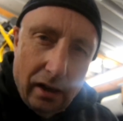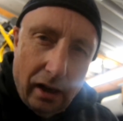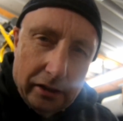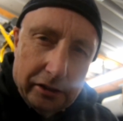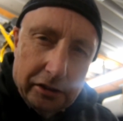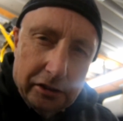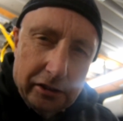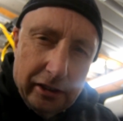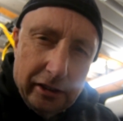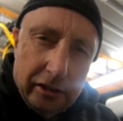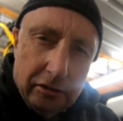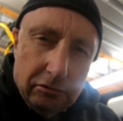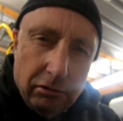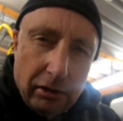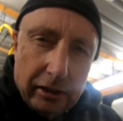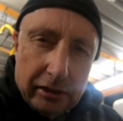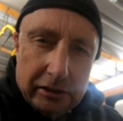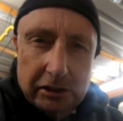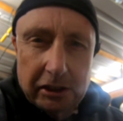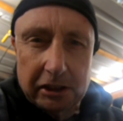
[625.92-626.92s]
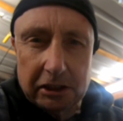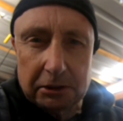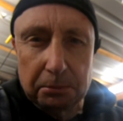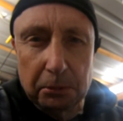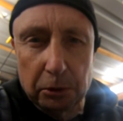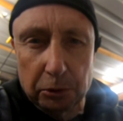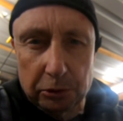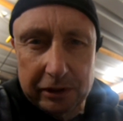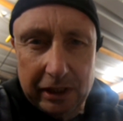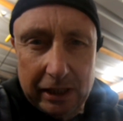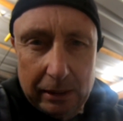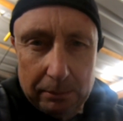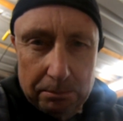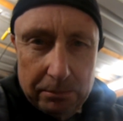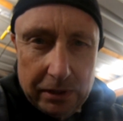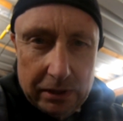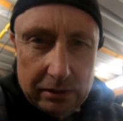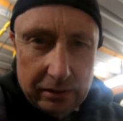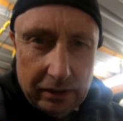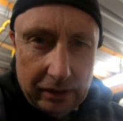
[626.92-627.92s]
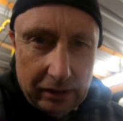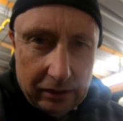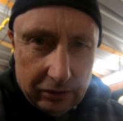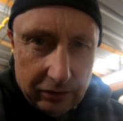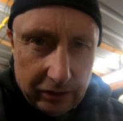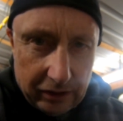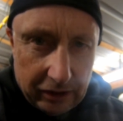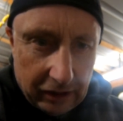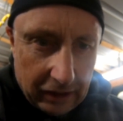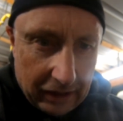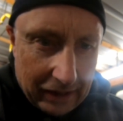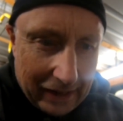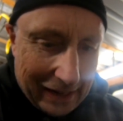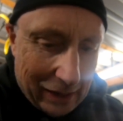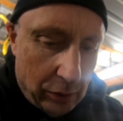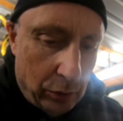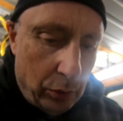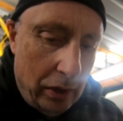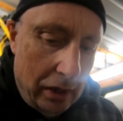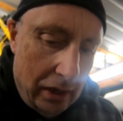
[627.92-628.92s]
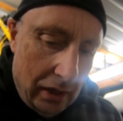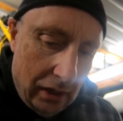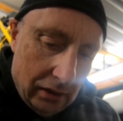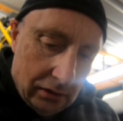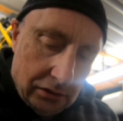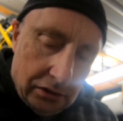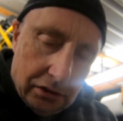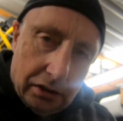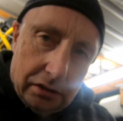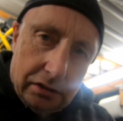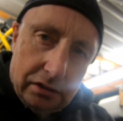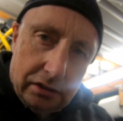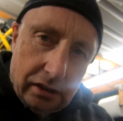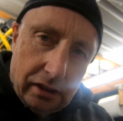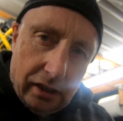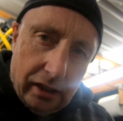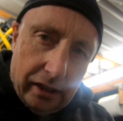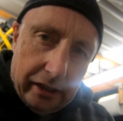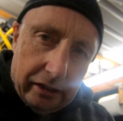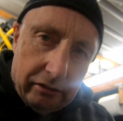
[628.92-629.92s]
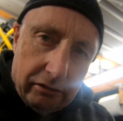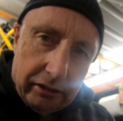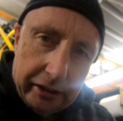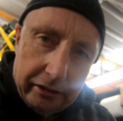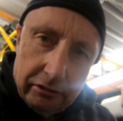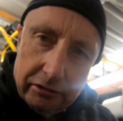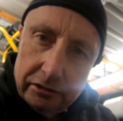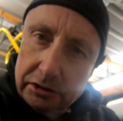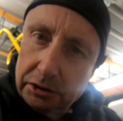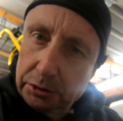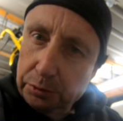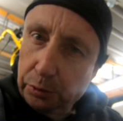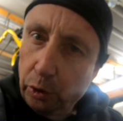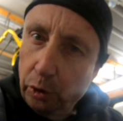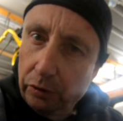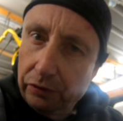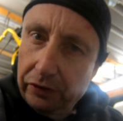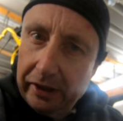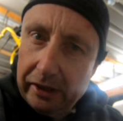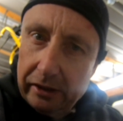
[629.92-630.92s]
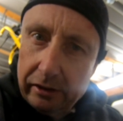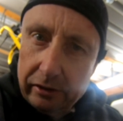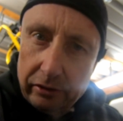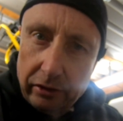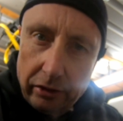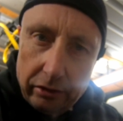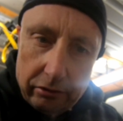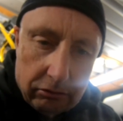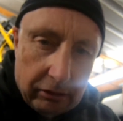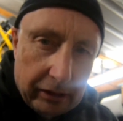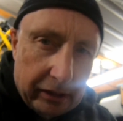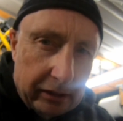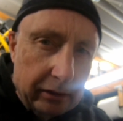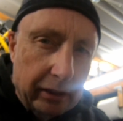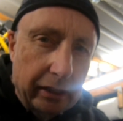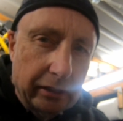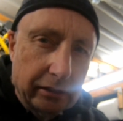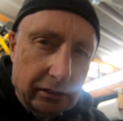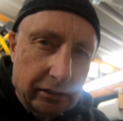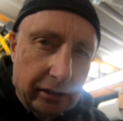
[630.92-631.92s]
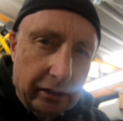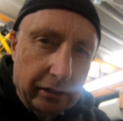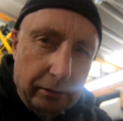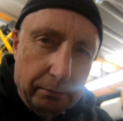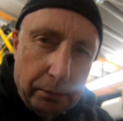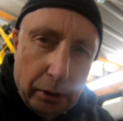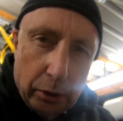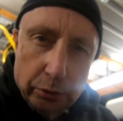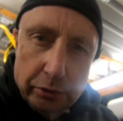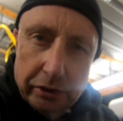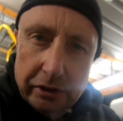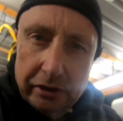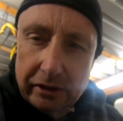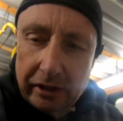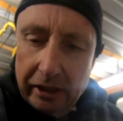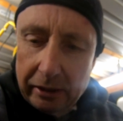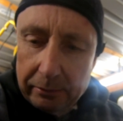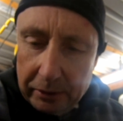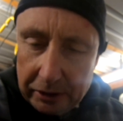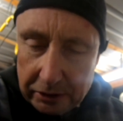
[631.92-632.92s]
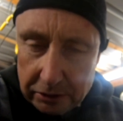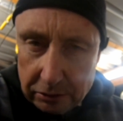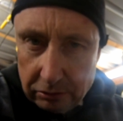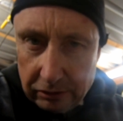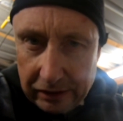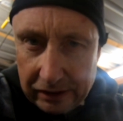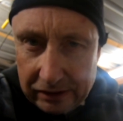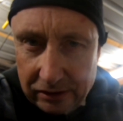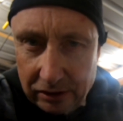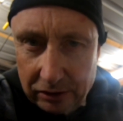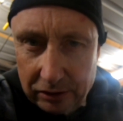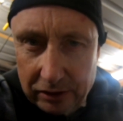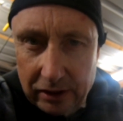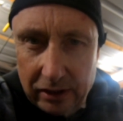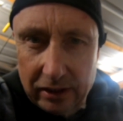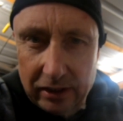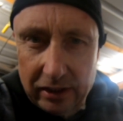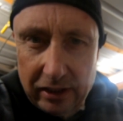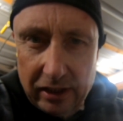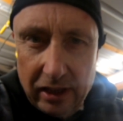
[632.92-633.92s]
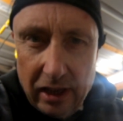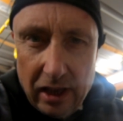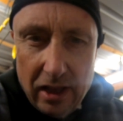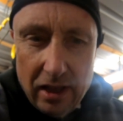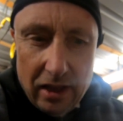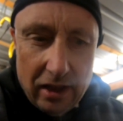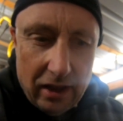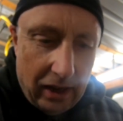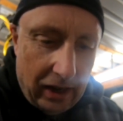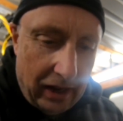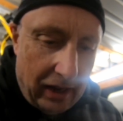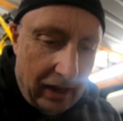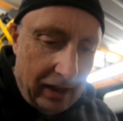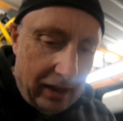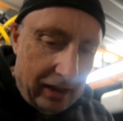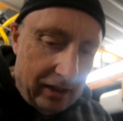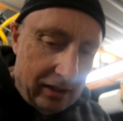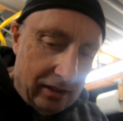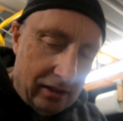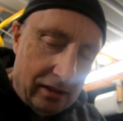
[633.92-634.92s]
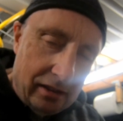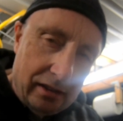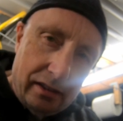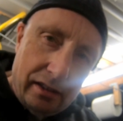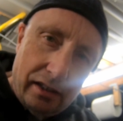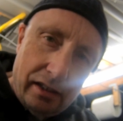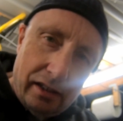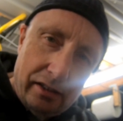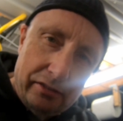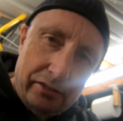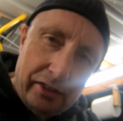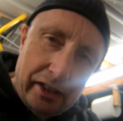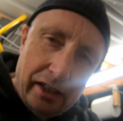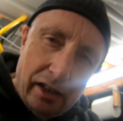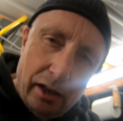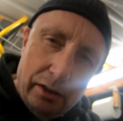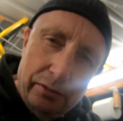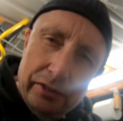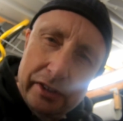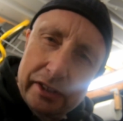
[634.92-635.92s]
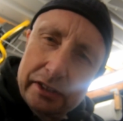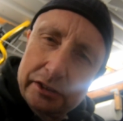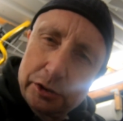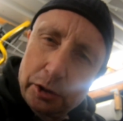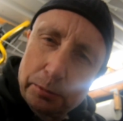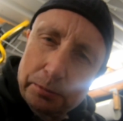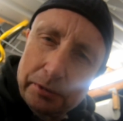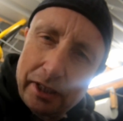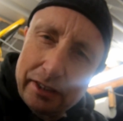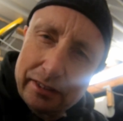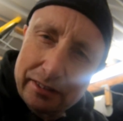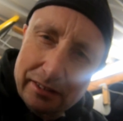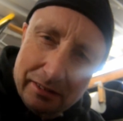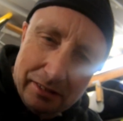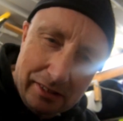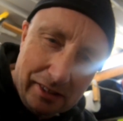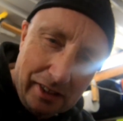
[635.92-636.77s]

I just need to run a 6mm tap down there now, just to clear any swarf out of the thread, then stick a bolt in there, make sure that's okay, and then hopefully it's job done.